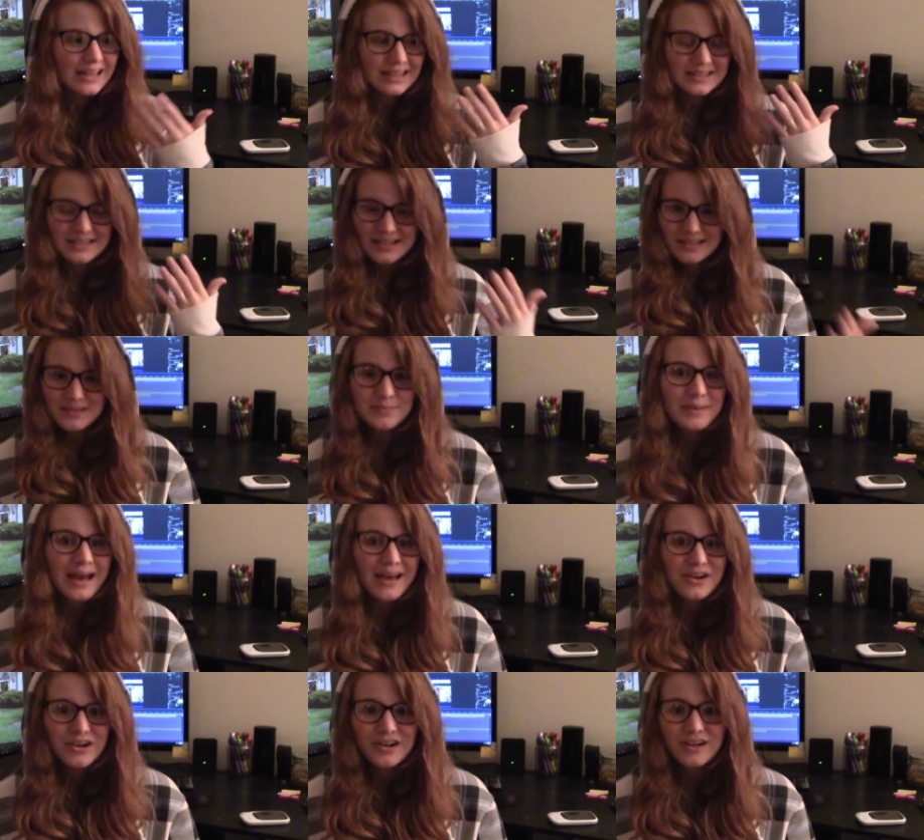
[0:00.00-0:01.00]
It doesn't
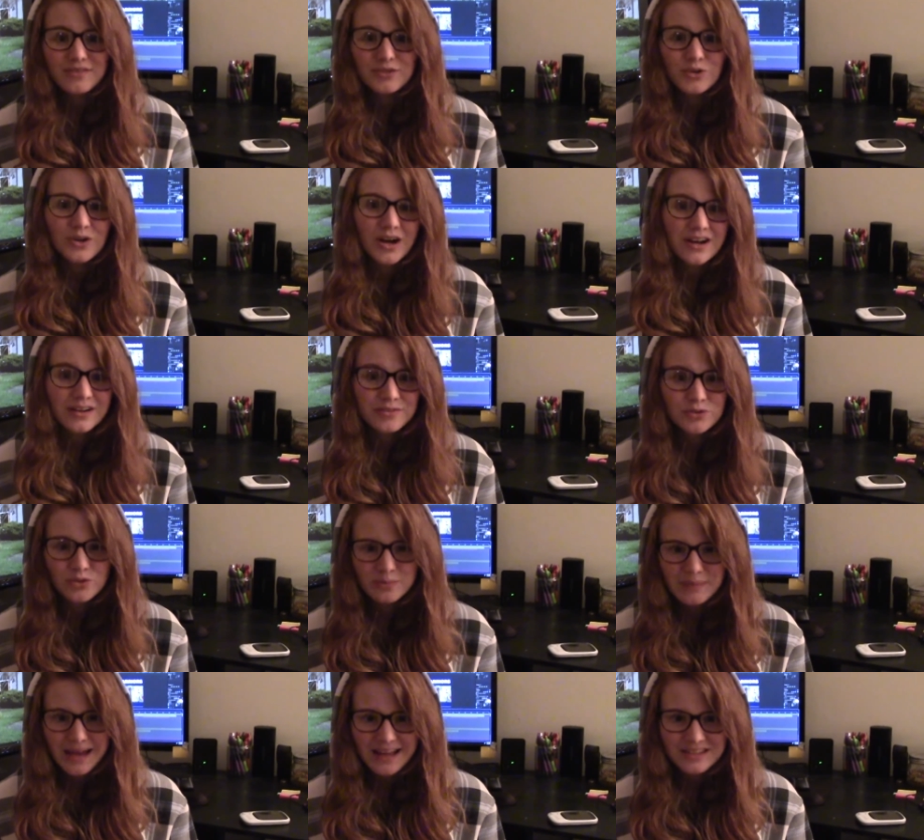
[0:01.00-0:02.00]
matter if you got off to
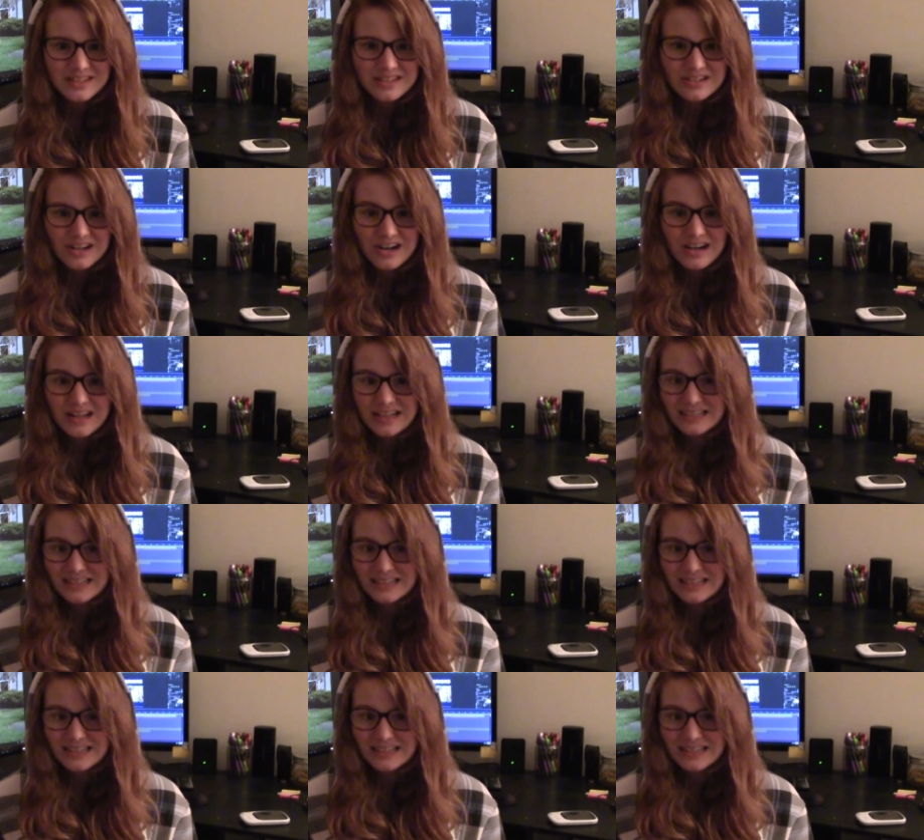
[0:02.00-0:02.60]
a bad start.